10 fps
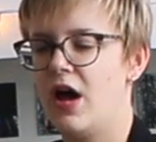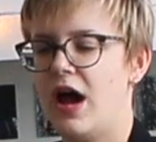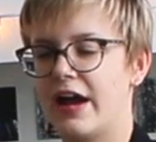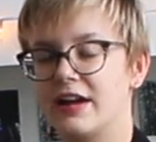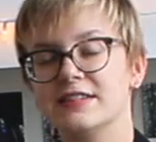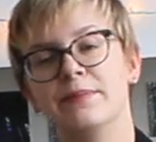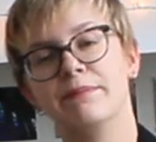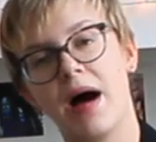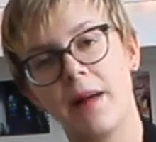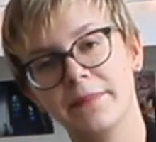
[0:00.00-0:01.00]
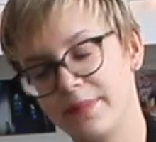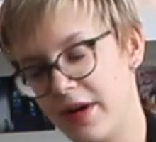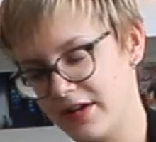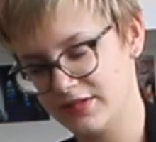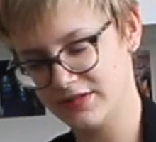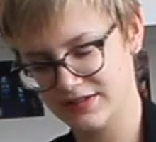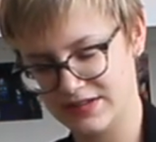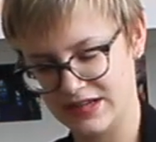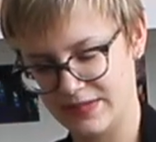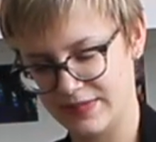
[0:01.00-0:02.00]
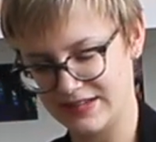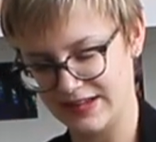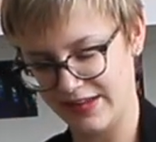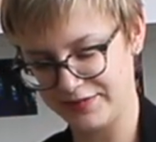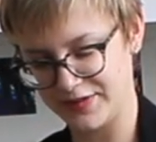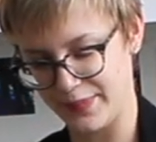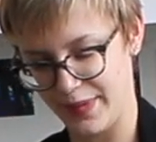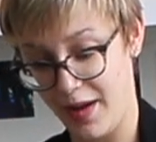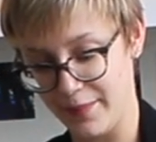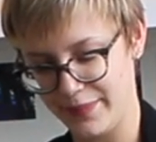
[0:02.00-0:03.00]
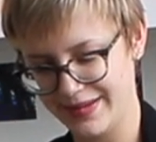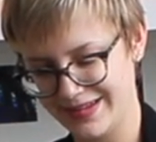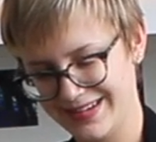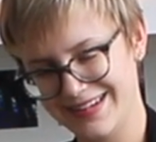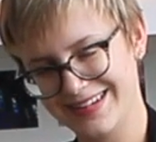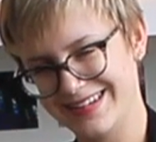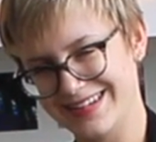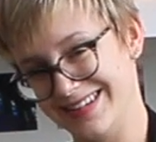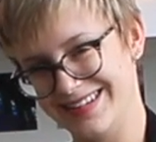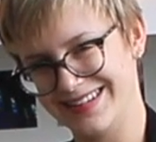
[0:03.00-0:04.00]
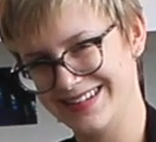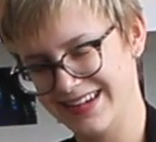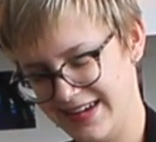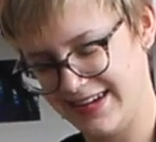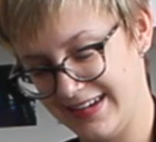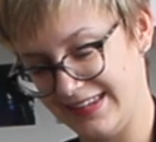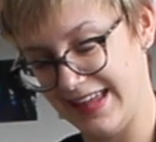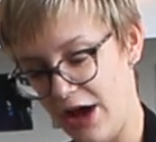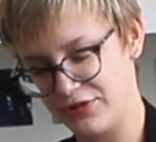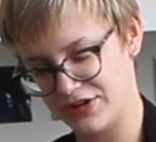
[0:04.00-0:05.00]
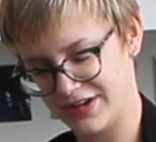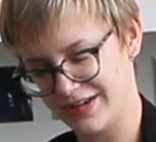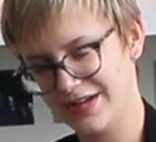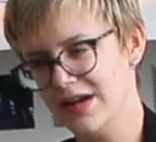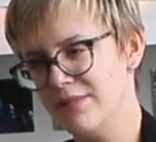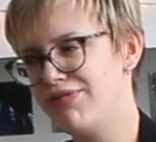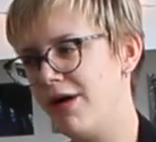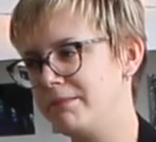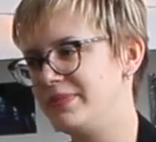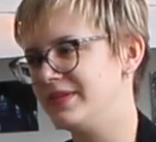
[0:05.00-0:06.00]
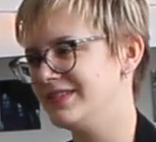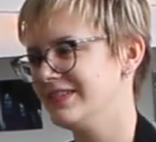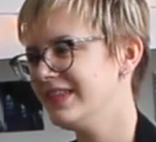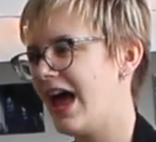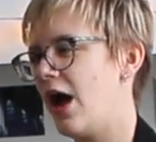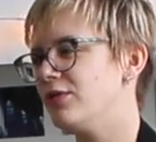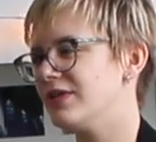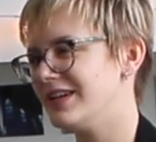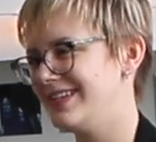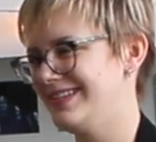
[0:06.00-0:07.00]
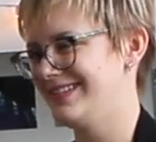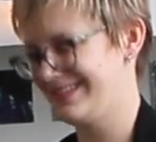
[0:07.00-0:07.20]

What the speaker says: I got some pump bottles because I love to pump it louder. Pump it louder!